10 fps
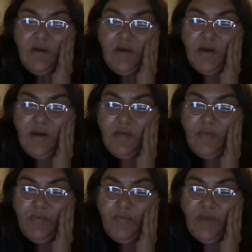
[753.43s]

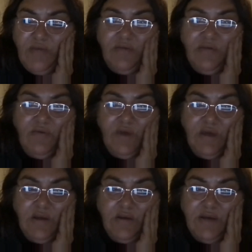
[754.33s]
as a
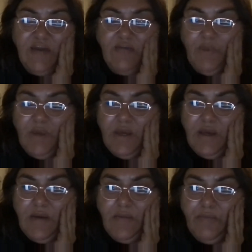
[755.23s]
civilian gave me
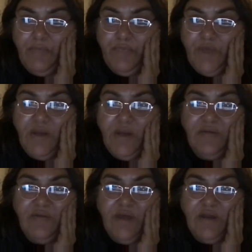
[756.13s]
an
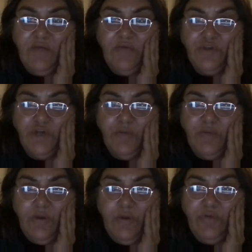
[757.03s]
understanding of the jobs
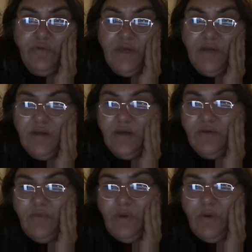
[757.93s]
that I was attending
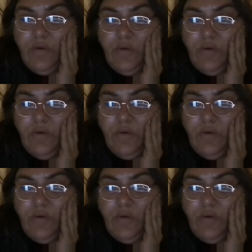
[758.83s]
as well.